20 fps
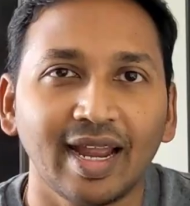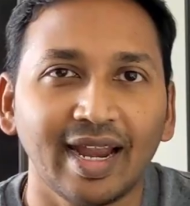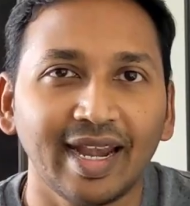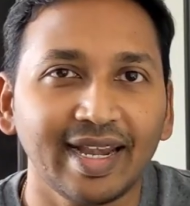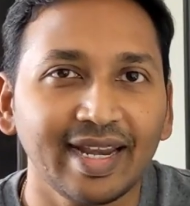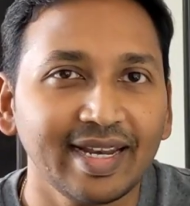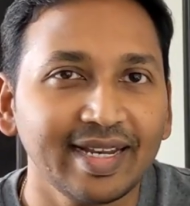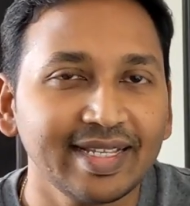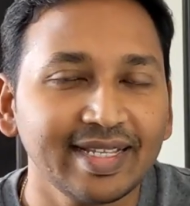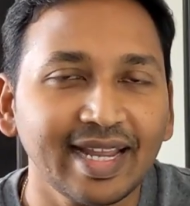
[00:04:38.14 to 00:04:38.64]

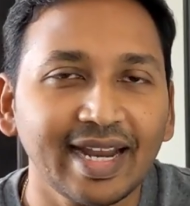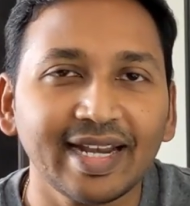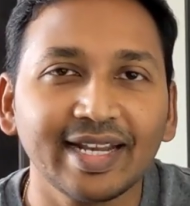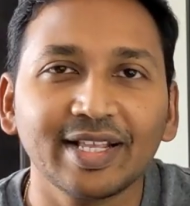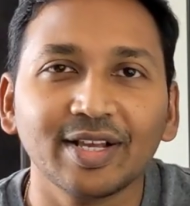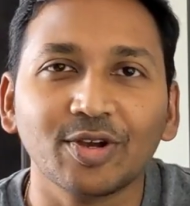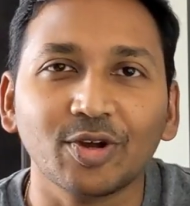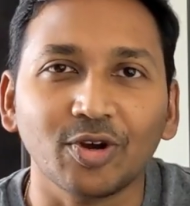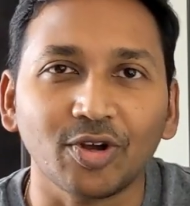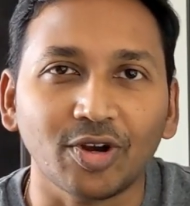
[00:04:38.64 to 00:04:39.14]
And inside
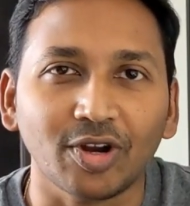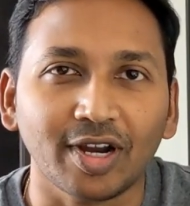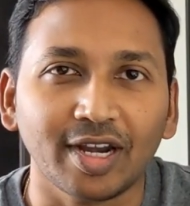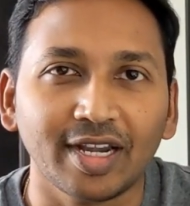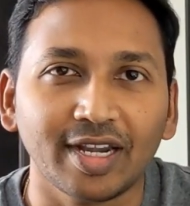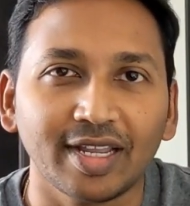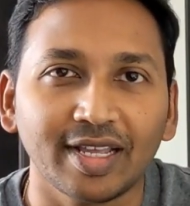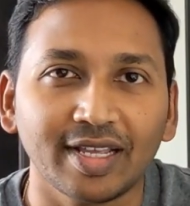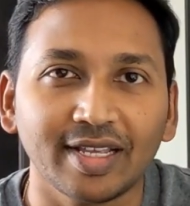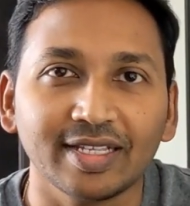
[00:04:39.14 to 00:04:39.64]
the
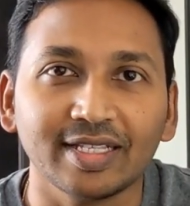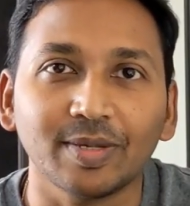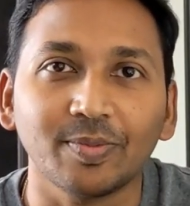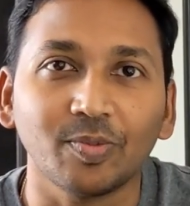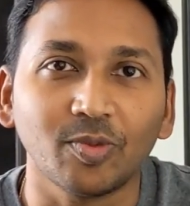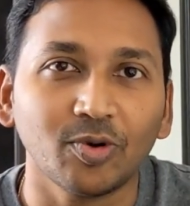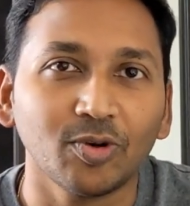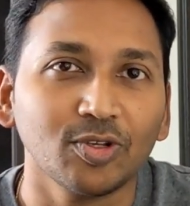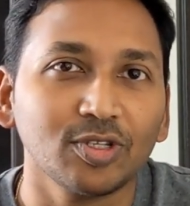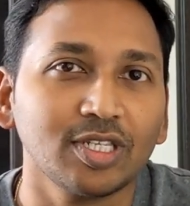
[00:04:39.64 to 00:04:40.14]
choroid is the
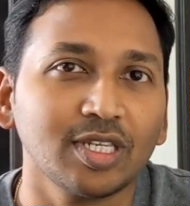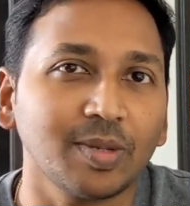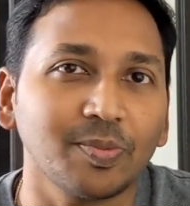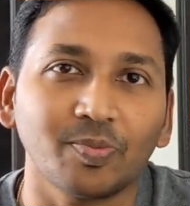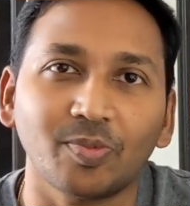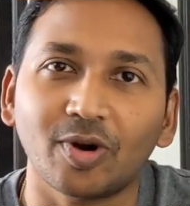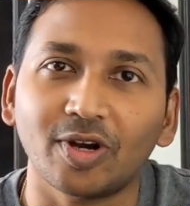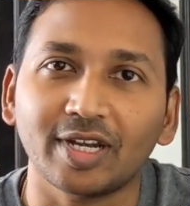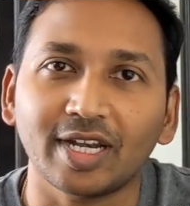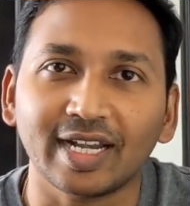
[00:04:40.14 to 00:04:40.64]
most
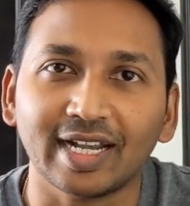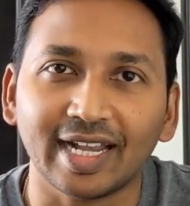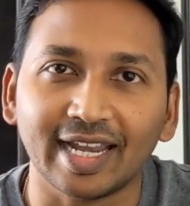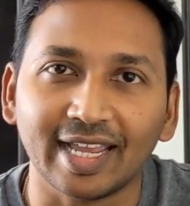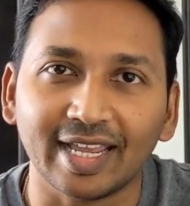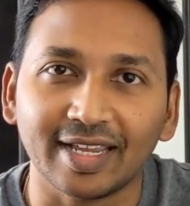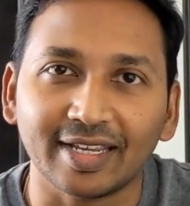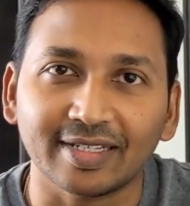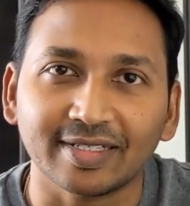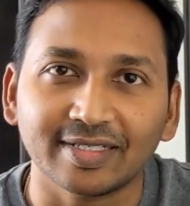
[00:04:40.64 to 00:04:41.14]
important
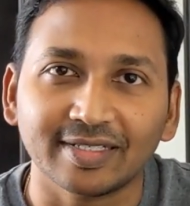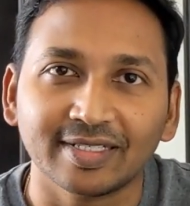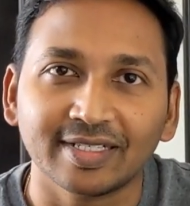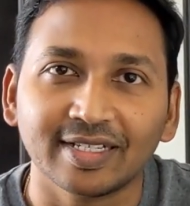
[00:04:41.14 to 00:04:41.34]
layer,